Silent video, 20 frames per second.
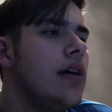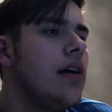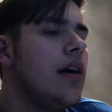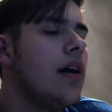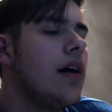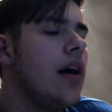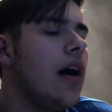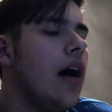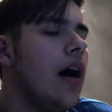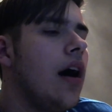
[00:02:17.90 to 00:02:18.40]

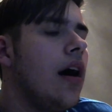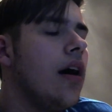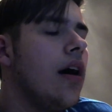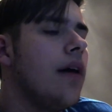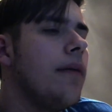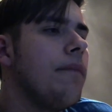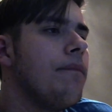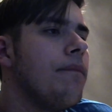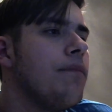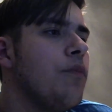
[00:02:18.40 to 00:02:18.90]

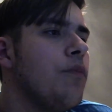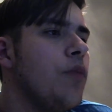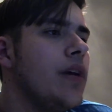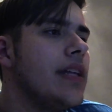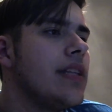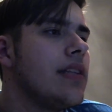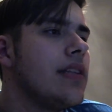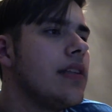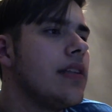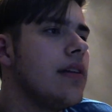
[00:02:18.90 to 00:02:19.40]
um,
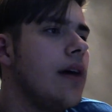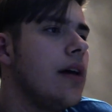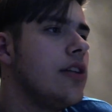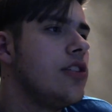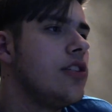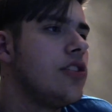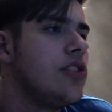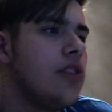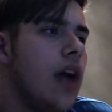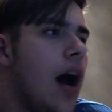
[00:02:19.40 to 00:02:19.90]
with
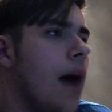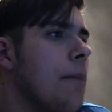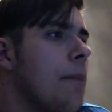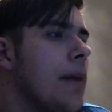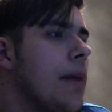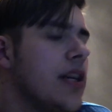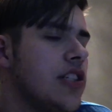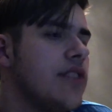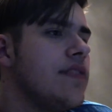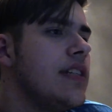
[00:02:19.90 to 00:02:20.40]
a
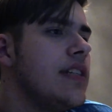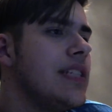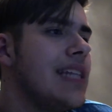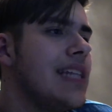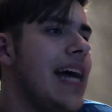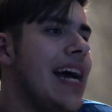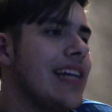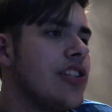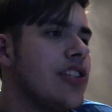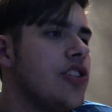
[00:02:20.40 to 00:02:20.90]
bunch of
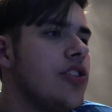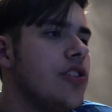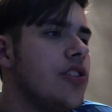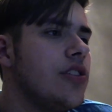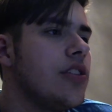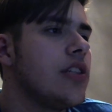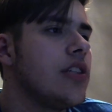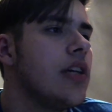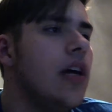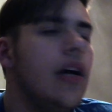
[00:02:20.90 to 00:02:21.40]

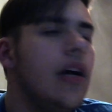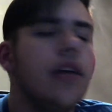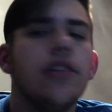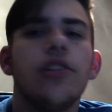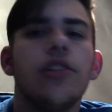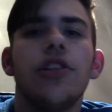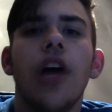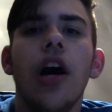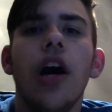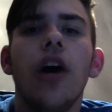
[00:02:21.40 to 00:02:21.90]
disasters.
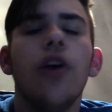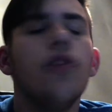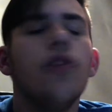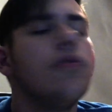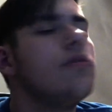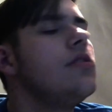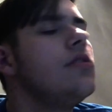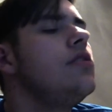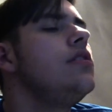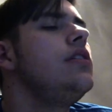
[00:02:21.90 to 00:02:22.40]
So
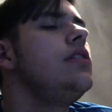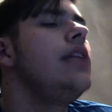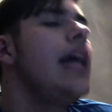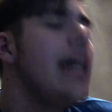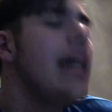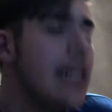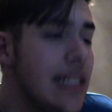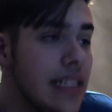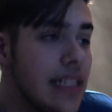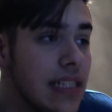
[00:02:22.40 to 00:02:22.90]

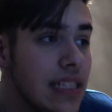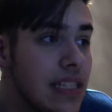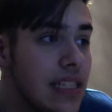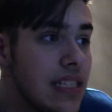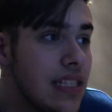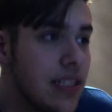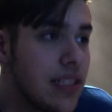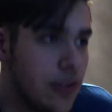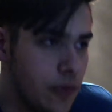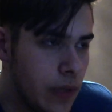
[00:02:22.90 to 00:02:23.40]

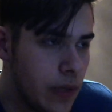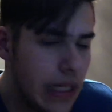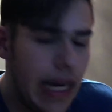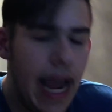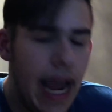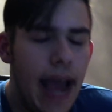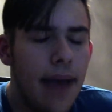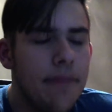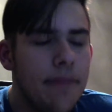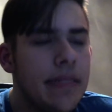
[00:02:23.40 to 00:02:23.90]
next, what
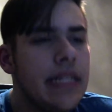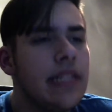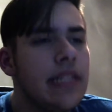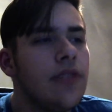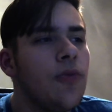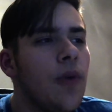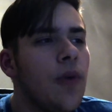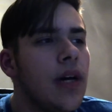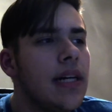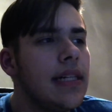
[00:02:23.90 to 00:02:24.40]
happened
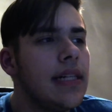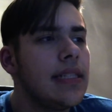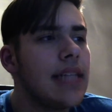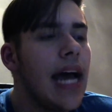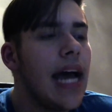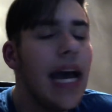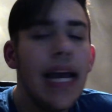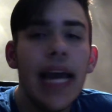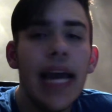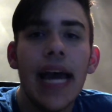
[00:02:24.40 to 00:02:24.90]
was
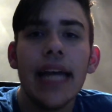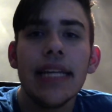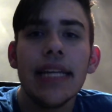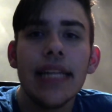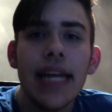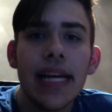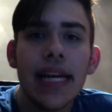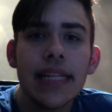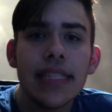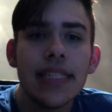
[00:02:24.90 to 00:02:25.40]
I had an
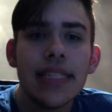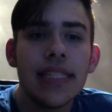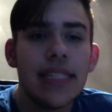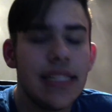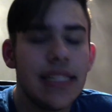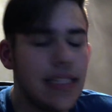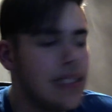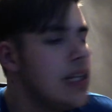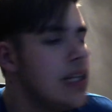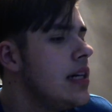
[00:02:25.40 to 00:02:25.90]

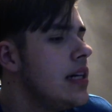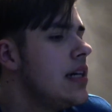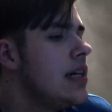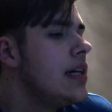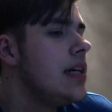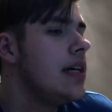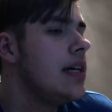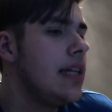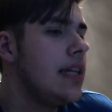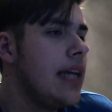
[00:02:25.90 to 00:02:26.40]
accident.
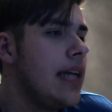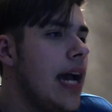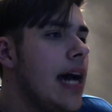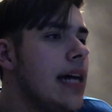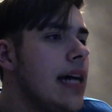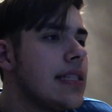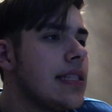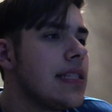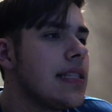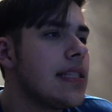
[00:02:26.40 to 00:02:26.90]

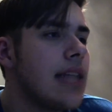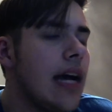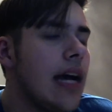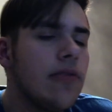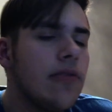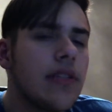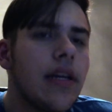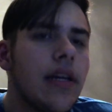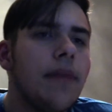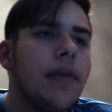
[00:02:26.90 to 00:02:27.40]
Yes, I
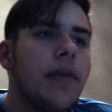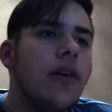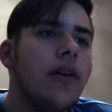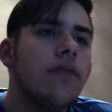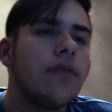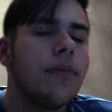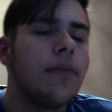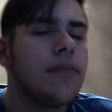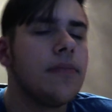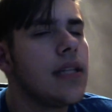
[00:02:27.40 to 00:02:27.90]
was coming home
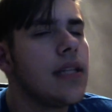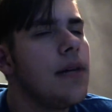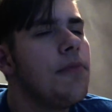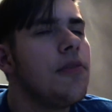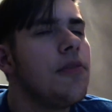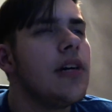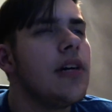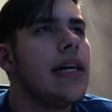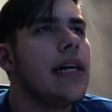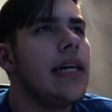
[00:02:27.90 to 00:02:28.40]
from
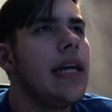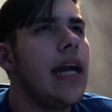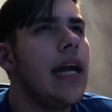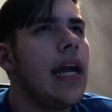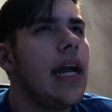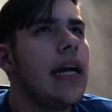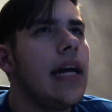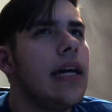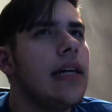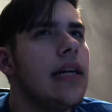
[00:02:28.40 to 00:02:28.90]
Subway
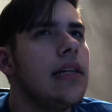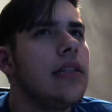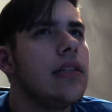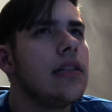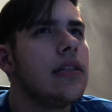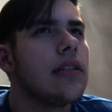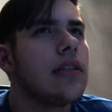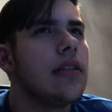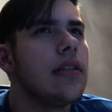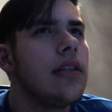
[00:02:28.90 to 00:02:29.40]

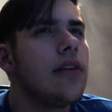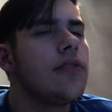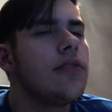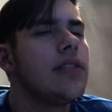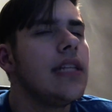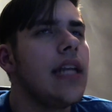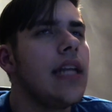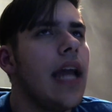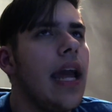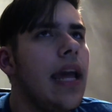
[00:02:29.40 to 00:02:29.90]
and there was
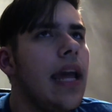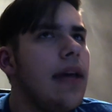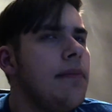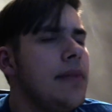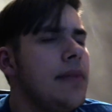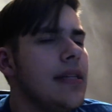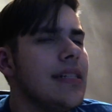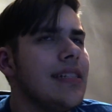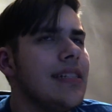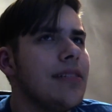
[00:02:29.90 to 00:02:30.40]
an
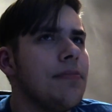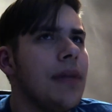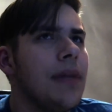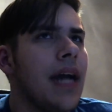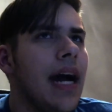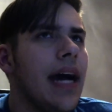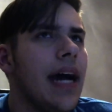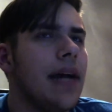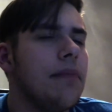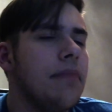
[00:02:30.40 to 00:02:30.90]
ambulance
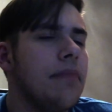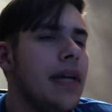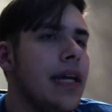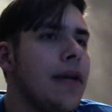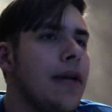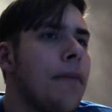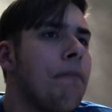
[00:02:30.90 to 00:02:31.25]
behind me.